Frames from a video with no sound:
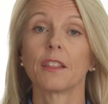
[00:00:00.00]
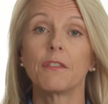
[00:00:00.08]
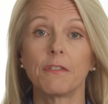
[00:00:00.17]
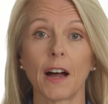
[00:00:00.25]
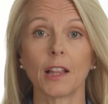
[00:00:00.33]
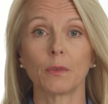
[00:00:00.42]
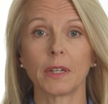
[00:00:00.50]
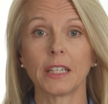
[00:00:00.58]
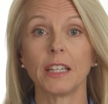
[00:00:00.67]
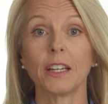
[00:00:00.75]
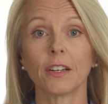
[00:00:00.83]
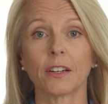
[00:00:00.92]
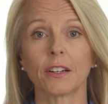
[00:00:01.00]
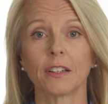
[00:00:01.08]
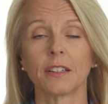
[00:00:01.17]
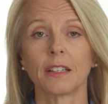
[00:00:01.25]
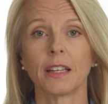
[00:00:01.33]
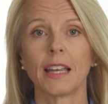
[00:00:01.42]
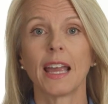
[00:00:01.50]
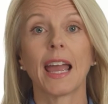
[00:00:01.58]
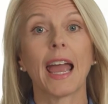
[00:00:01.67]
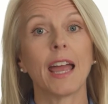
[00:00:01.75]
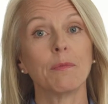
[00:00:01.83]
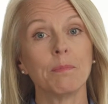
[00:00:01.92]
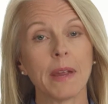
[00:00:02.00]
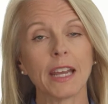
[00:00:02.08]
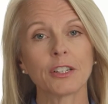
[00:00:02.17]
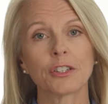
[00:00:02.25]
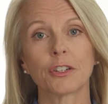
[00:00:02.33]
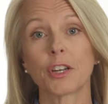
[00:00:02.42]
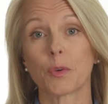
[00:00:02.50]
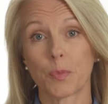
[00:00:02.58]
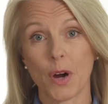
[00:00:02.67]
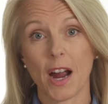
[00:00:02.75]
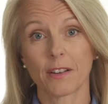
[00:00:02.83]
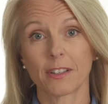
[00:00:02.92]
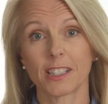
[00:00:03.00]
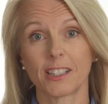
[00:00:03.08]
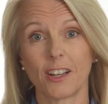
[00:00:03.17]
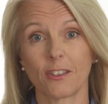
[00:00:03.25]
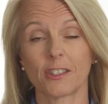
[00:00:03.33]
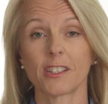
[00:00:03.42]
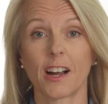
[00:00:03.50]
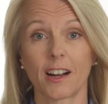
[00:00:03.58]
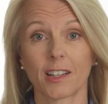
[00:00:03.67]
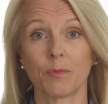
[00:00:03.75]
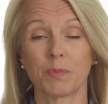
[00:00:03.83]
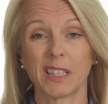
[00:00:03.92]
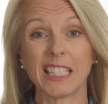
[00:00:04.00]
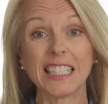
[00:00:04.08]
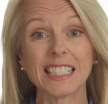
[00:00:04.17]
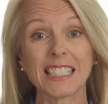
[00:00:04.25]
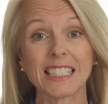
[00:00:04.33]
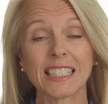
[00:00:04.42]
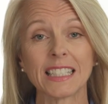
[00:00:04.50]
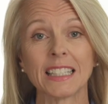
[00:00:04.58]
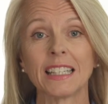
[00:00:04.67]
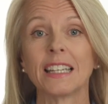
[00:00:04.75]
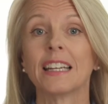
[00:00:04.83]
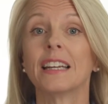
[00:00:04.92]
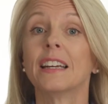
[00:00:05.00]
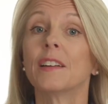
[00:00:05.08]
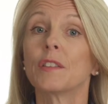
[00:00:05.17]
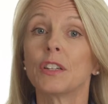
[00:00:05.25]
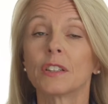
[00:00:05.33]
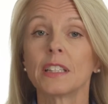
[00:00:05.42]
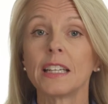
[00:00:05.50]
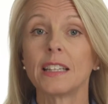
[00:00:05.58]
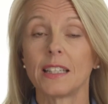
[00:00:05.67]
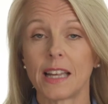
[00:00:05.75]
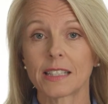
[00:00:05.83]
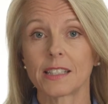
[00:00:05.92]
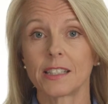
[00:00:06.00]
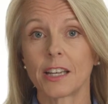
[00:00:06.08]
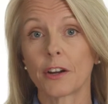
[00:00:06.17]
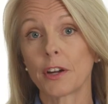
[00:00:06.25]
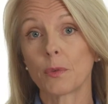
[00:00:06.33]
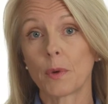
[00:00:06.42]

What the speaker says: the following year. And make sure your progress notes are complete. You'll need the necessary